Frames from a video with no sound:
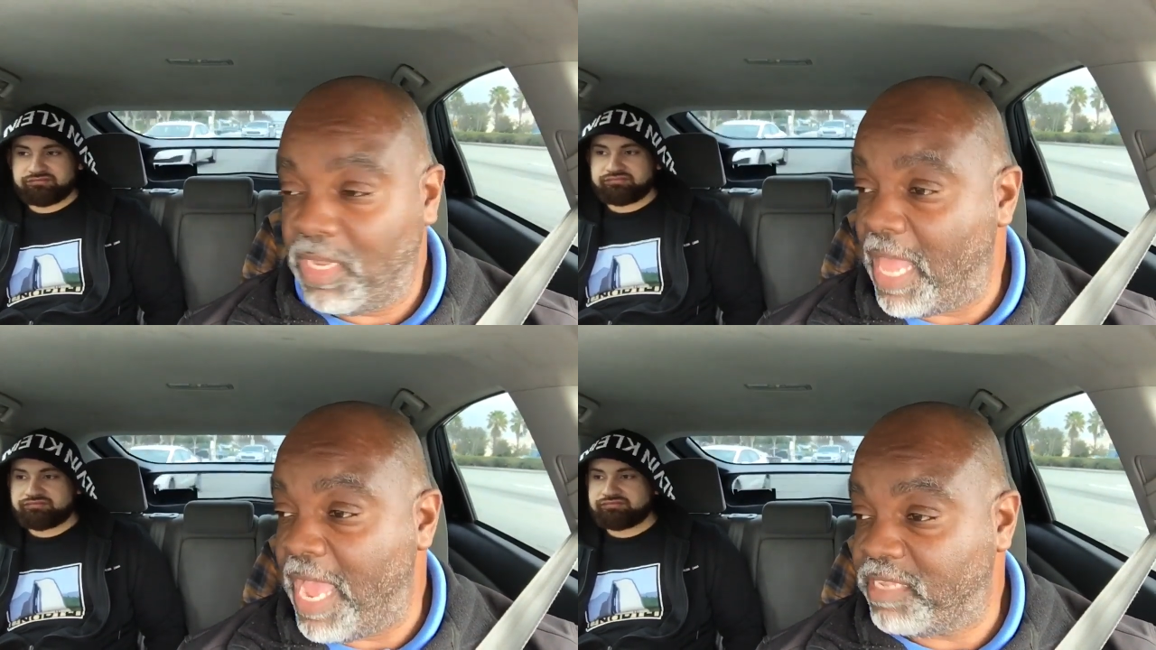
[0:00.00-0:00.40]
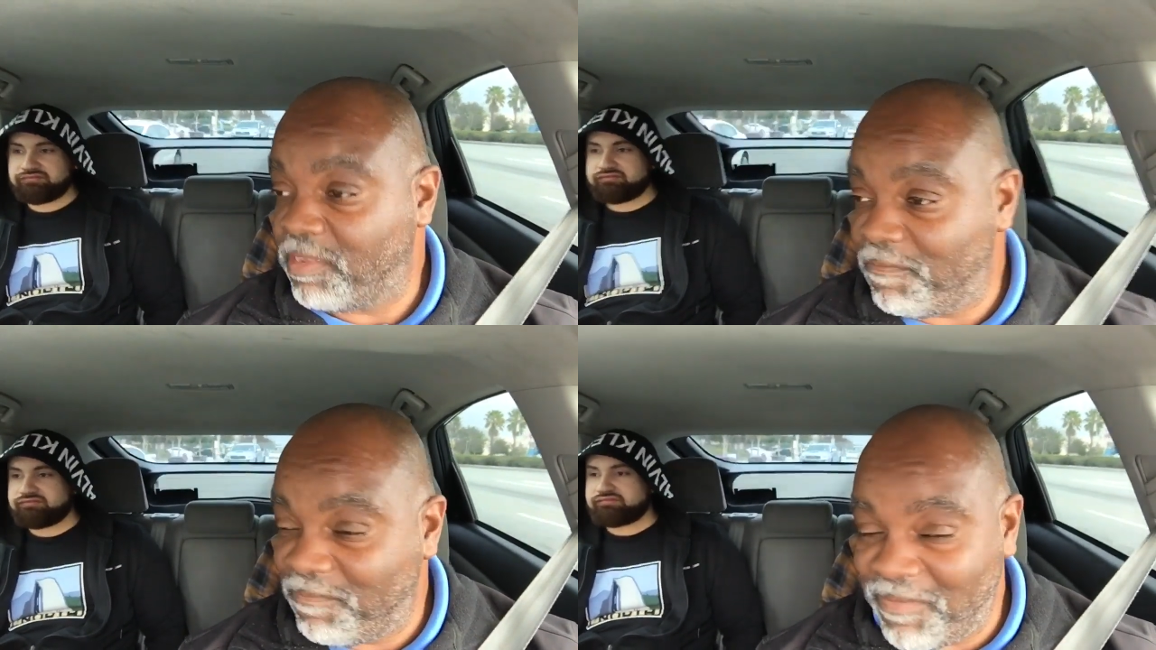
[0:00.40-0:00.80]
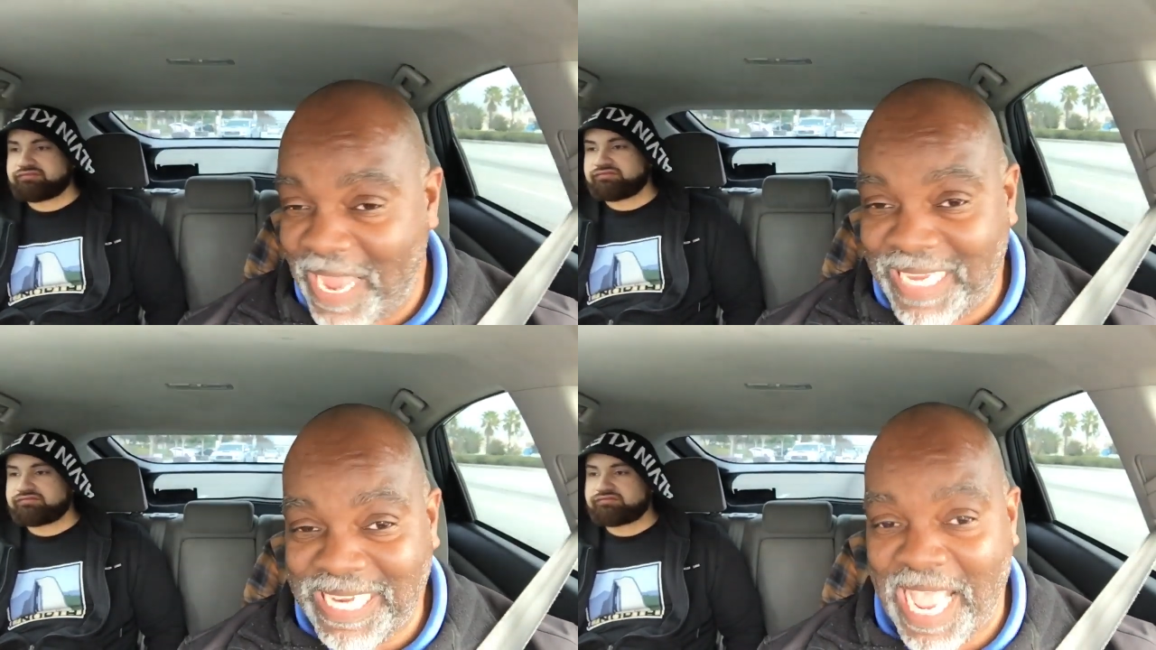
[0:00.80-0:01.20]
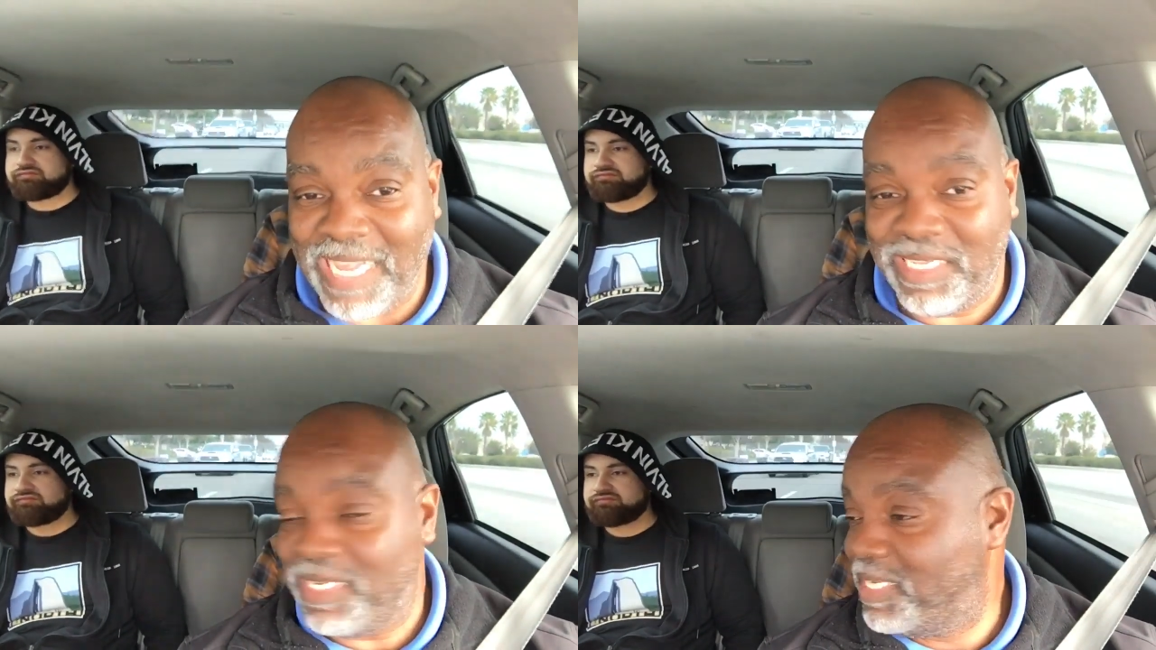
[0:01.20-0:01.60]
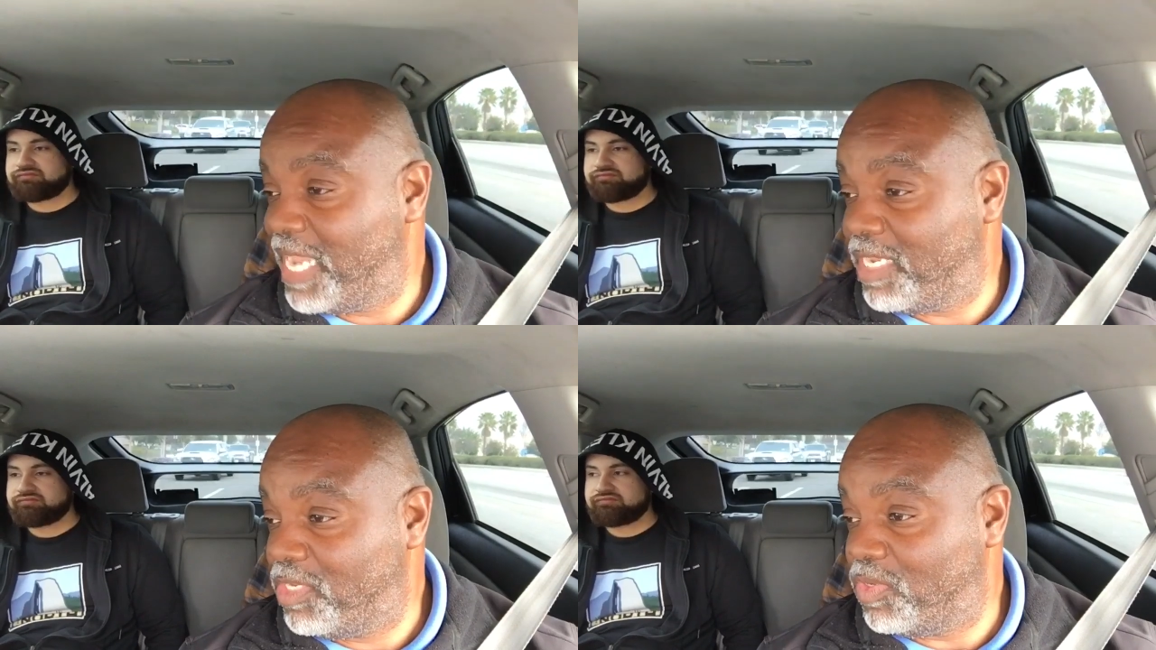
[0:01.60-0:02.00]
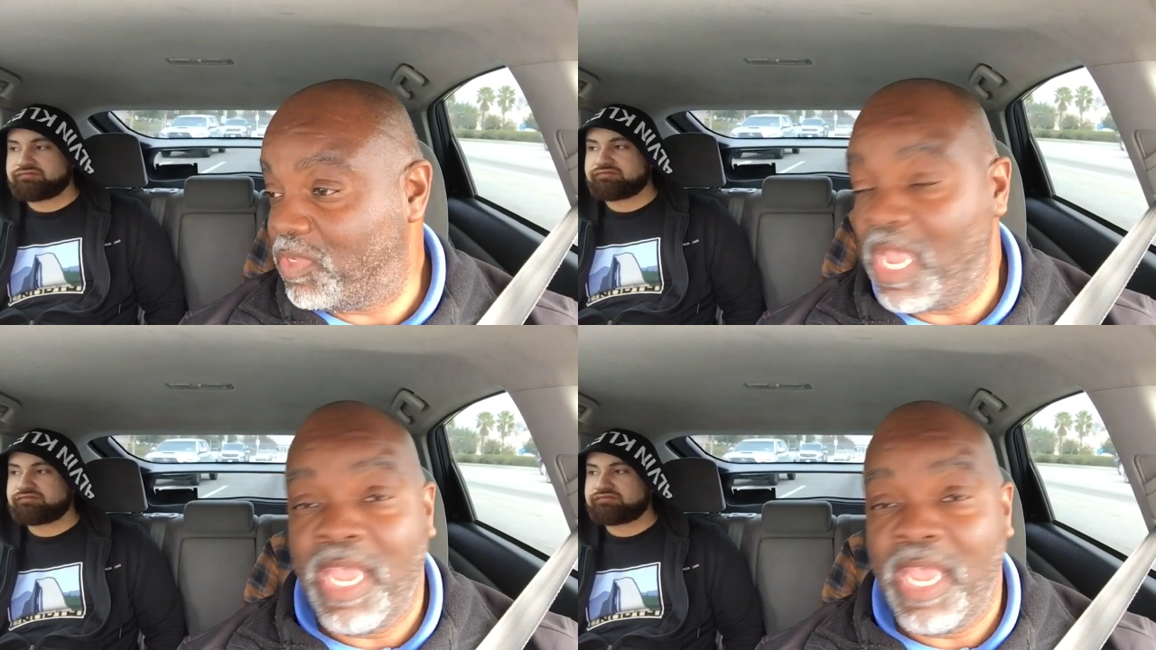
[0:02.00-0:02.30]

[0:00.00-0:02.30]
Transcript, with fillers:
Speaker 1: class, fantastic tattoos.